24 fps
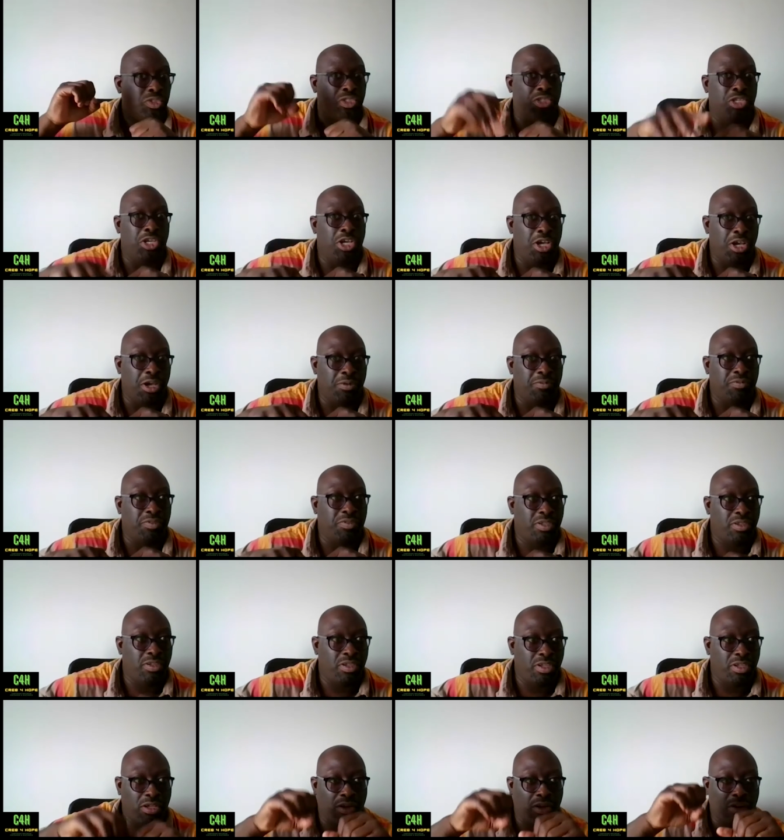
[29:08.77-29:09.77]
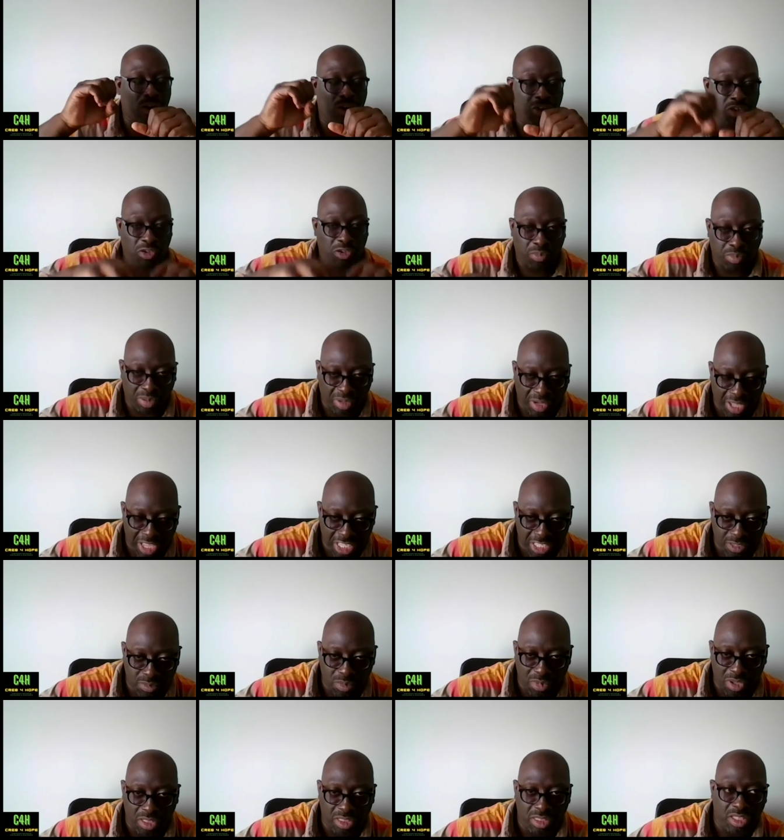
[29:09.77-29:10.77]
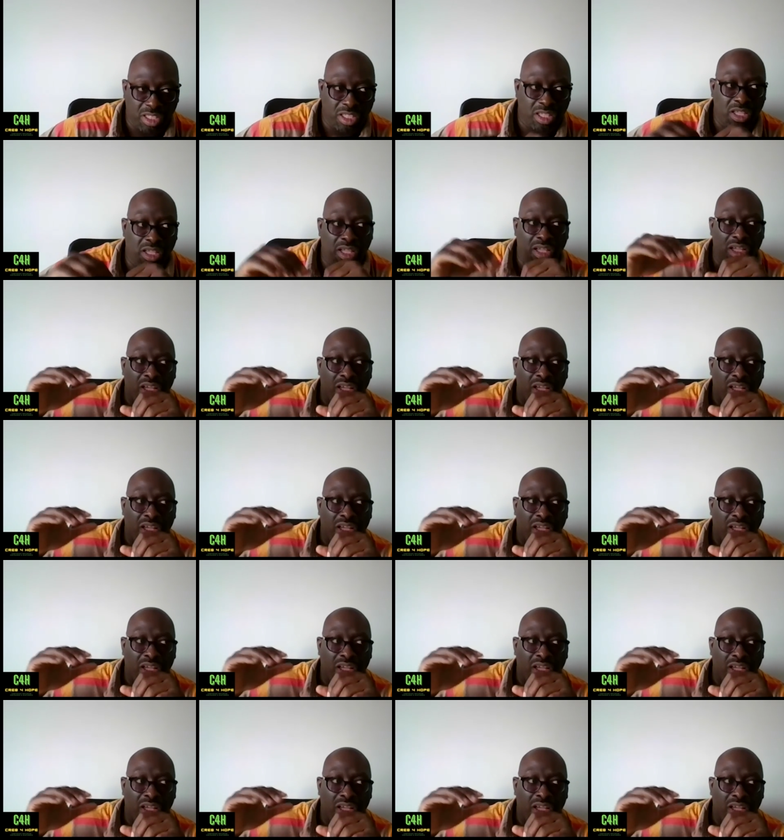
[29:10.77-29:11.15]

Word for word: observed on your placement,